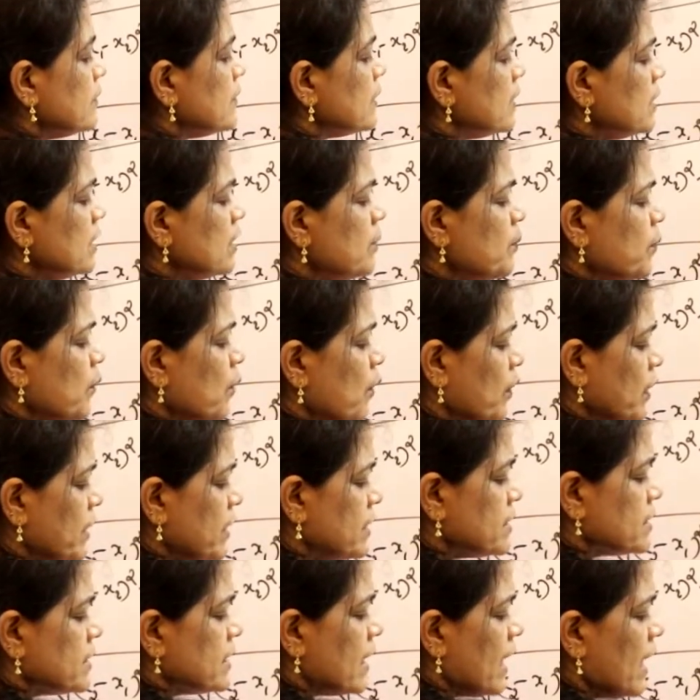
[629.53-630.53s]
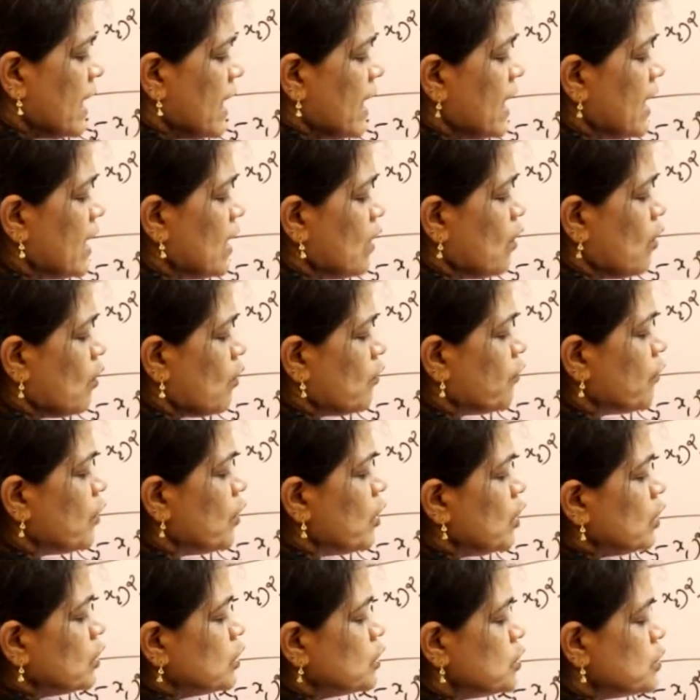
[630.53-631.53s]
the points A of
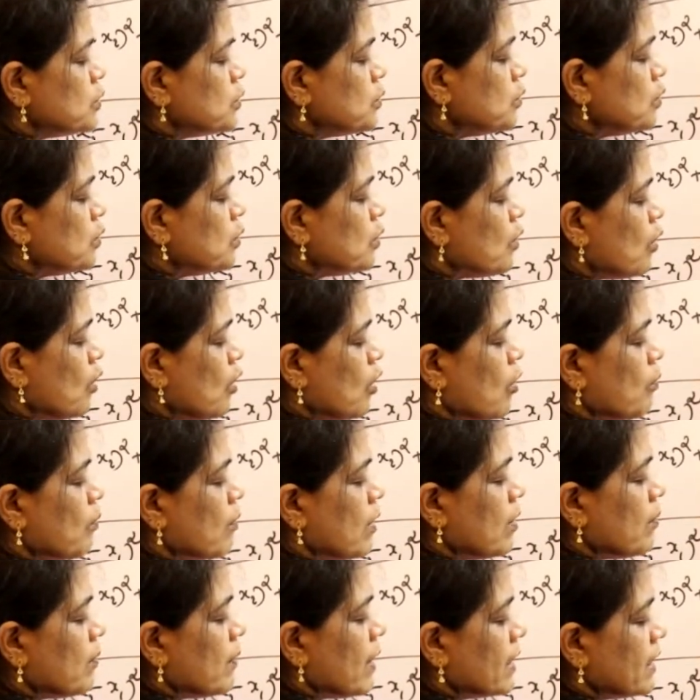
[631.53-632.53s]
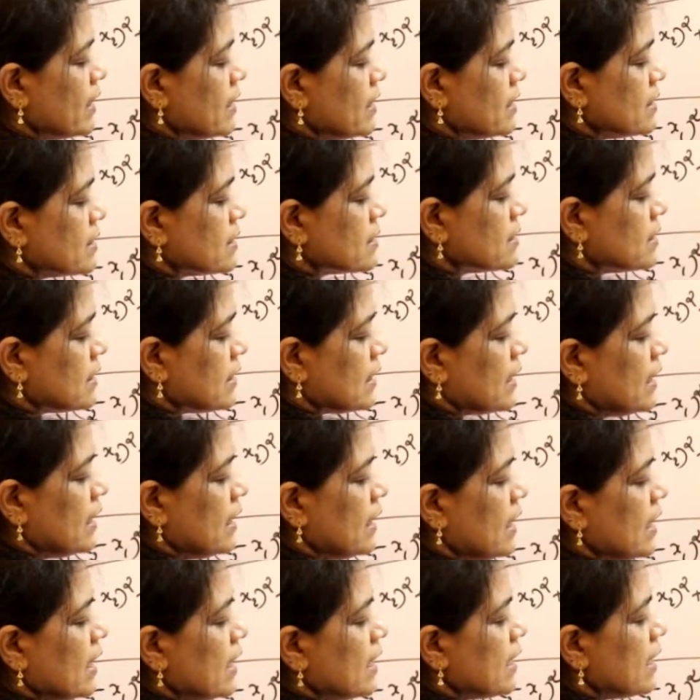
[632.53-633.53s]
2 comma minus 3,